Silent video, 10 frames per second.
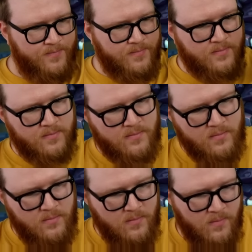
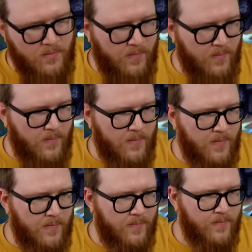
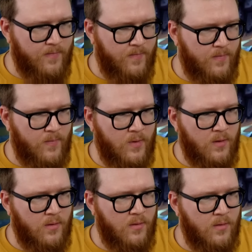
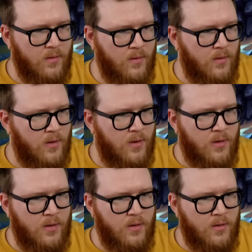
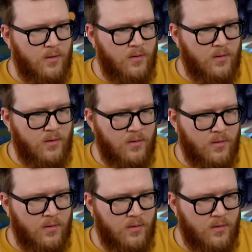
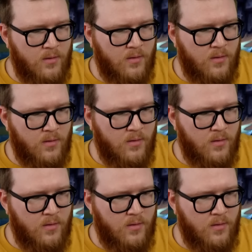(no one is talking)